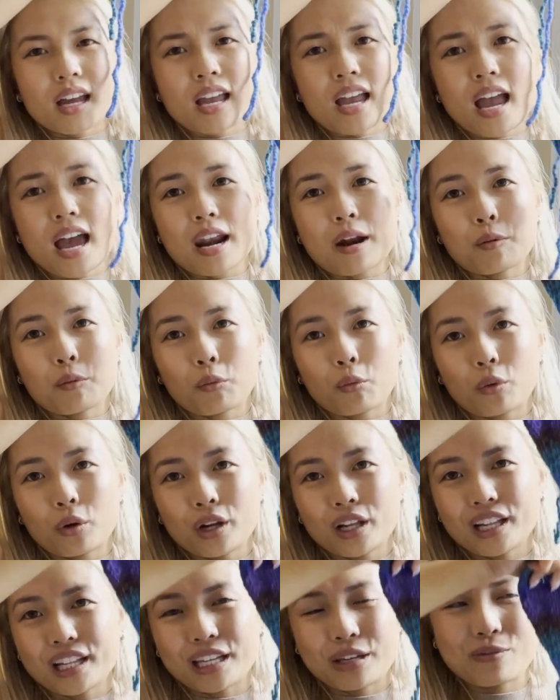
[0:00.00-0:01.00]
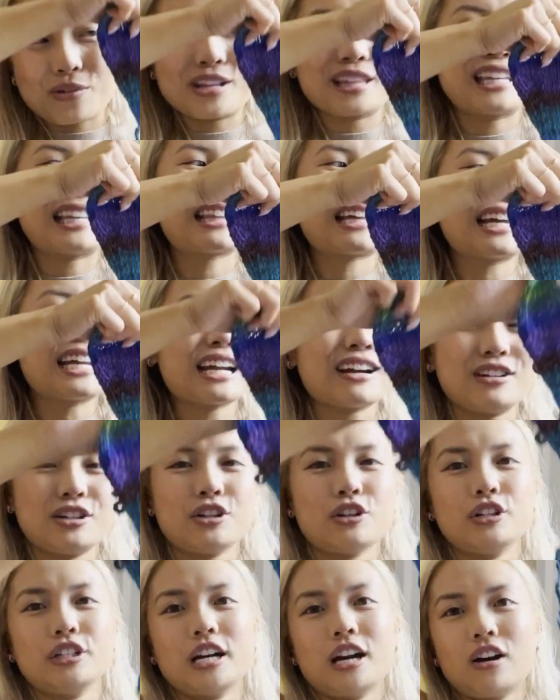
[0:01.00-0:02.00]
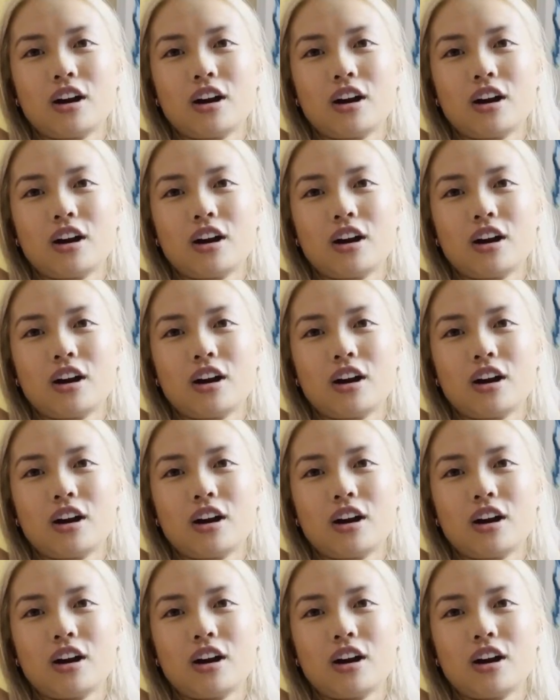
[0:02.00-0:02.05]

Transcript: and I really, really like how it turned out.